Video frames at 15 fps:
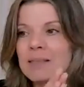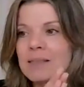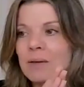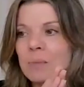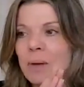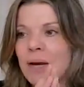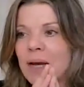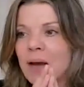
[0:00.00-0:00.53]

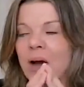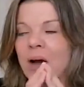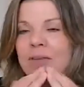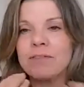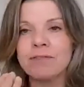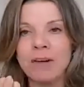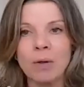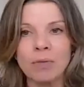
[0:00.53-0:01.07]
where I
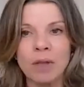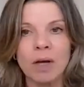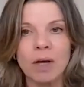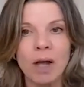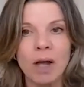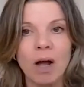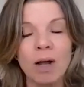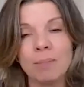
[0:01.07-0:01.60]
felt
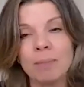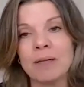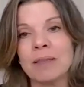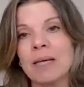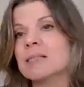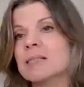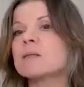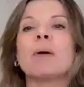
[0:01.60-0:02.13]
like I'm in
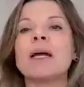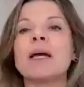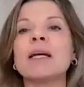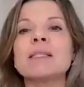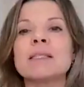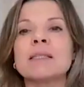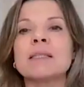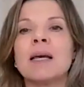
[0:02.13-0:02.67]
that
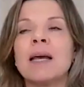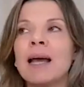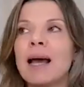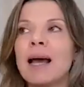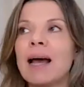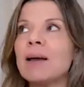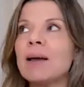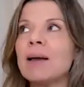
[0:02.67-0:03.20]
space.
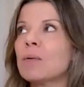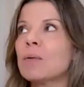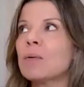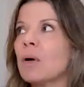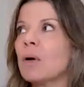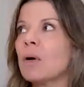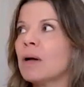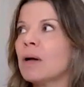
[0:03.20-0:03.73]
And
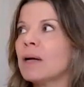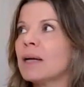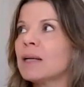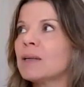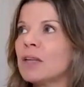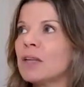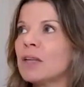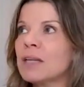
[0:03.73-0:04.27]

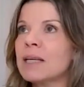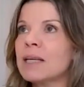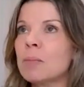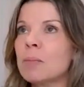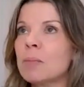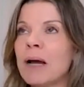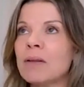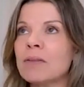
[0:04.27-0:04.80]
in thinking
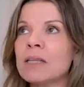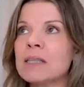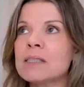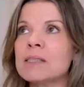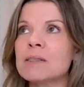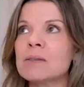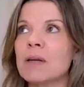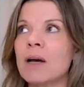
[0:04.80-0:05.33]
about
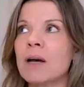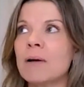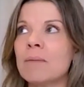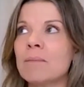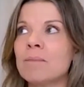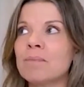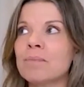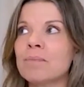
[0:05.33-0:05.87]
this,
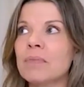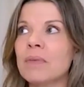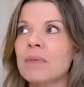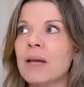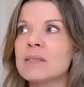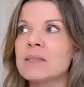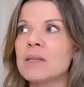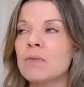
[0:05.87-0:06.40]

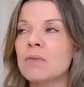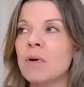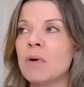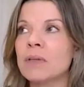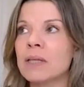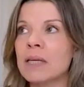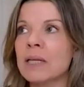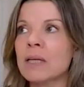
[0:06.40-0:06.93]
as I
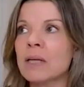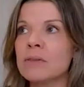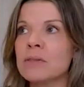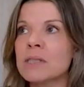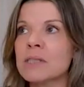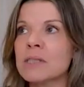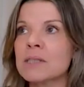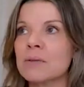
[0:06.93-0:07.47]
wrote the
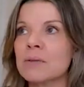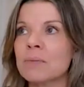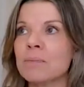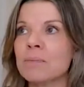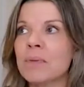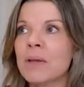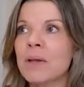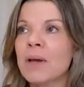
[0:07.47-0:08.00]
ecosystem,
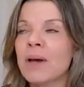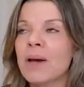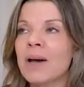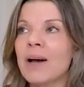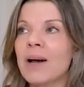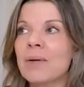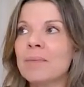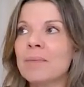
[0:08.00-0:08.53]

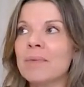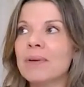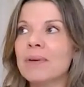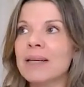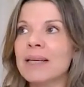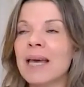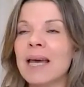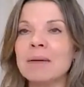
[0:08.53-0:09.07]

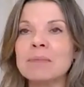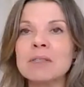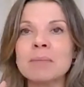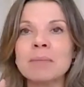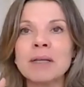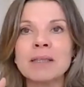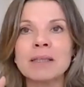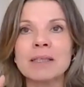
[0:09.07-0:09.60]
it came to
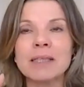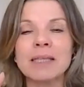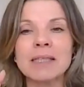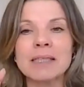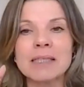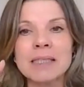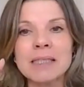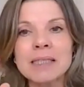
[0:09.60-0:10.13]
me that
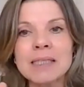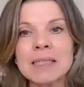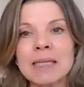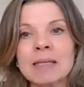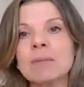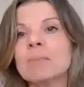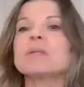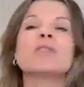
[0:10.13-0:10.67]
it's this
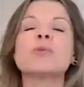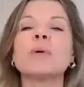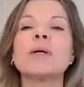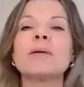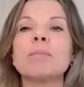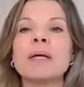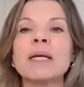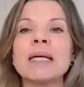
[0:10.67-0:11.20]
thing
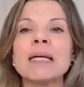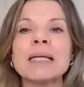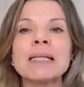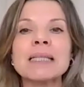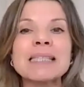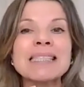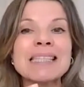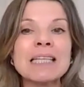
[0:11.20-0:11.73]
between being
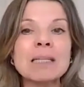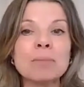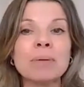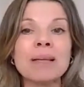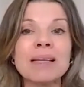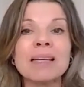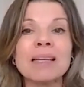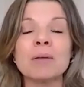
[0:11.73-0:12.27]

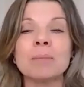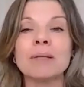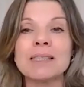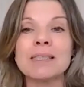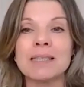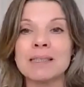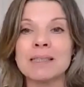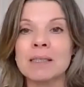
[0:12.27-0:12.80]
deeply
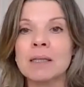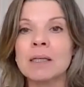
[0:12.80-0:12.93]
committed